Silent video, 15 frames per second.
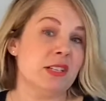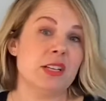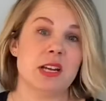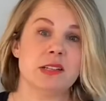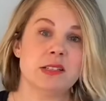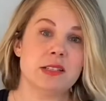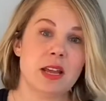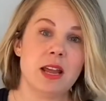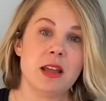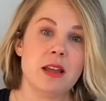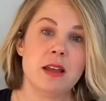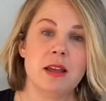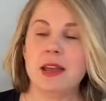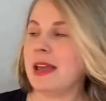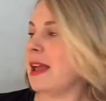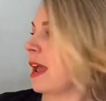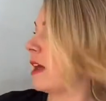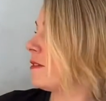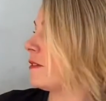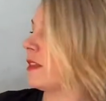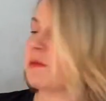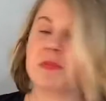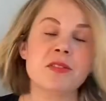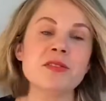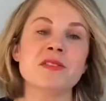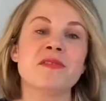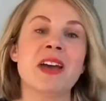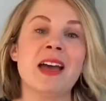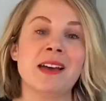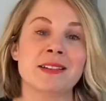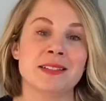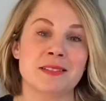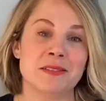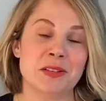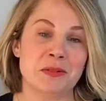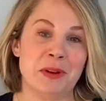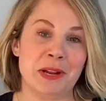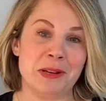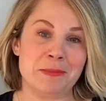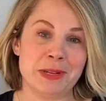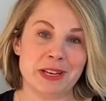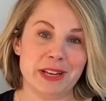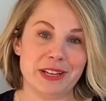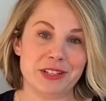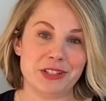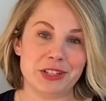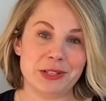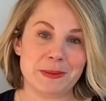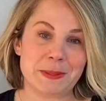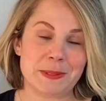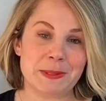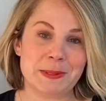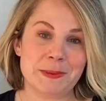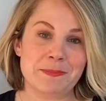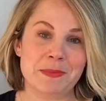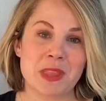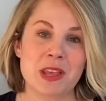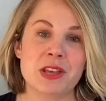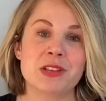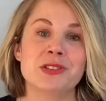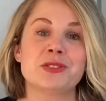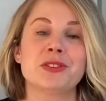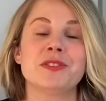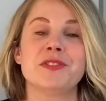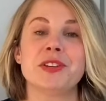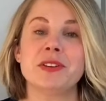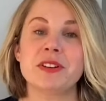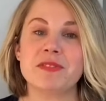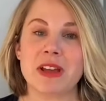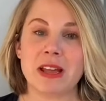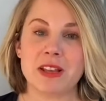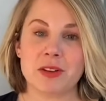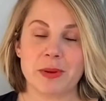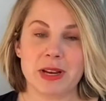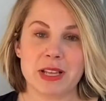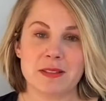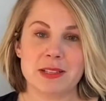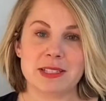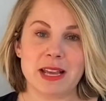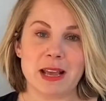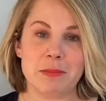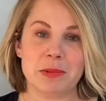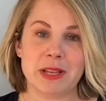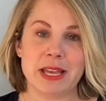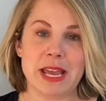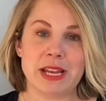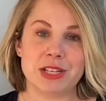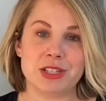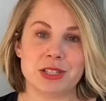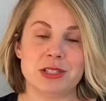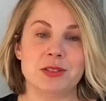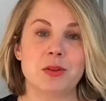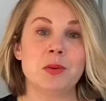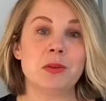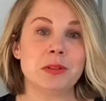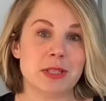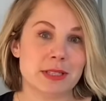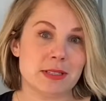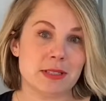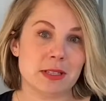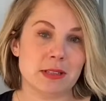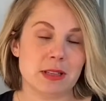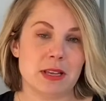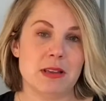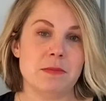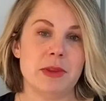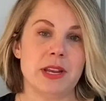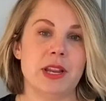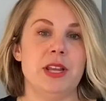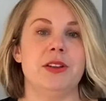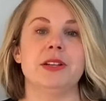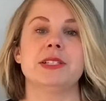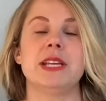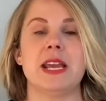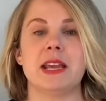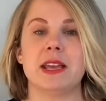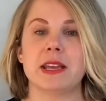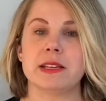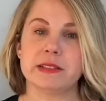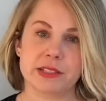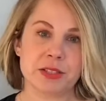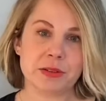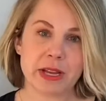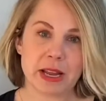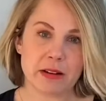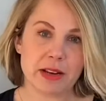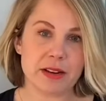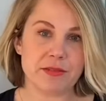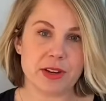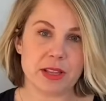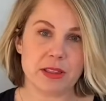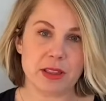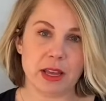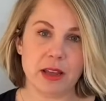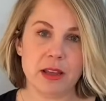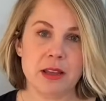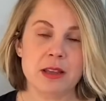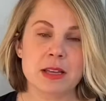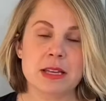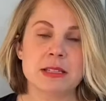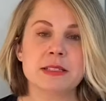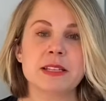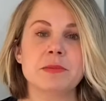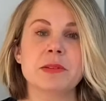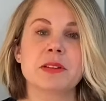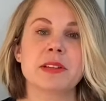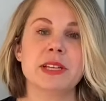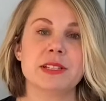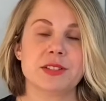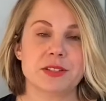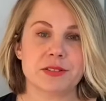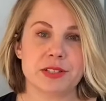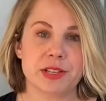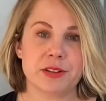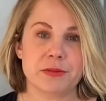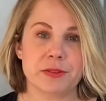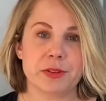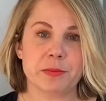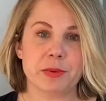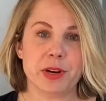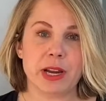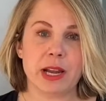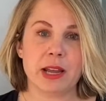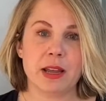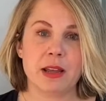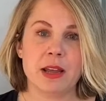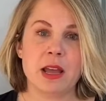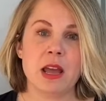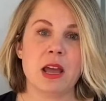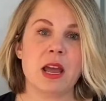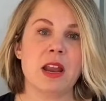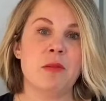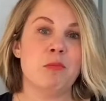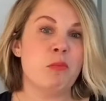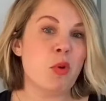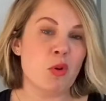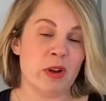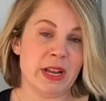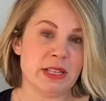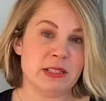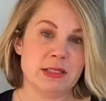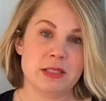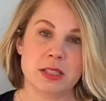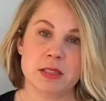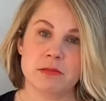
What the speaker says: essay. And then they both have excellent recommendations. So if you're evaluating these applications holistically, meaning you're taking into account everything, typically it's using a rubric, and points,